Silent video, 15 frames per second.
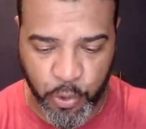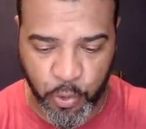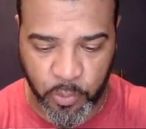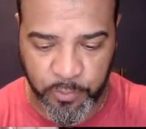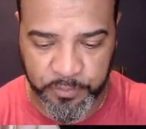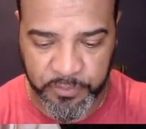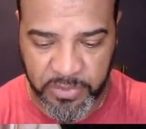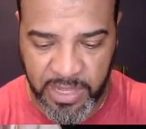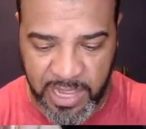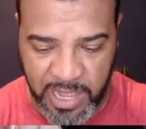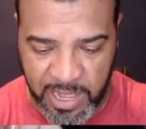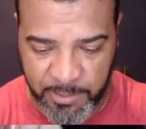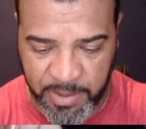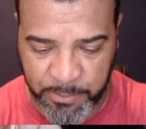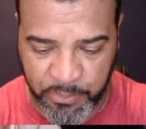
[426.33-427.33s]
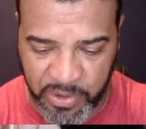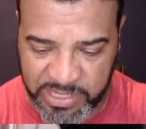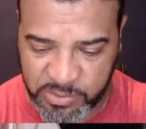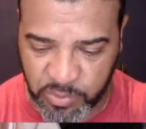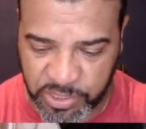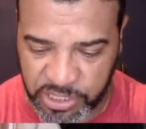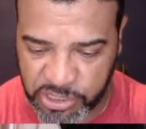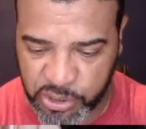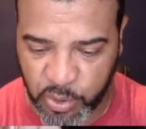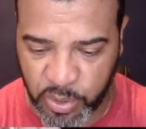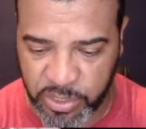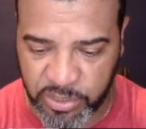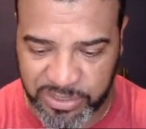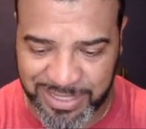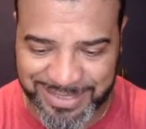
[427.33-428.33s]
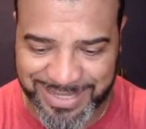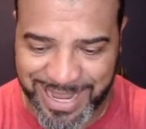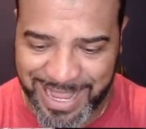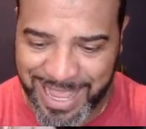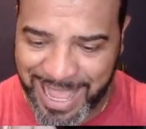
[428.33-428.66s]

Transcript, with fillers: cool. I'm impressed with these two little things.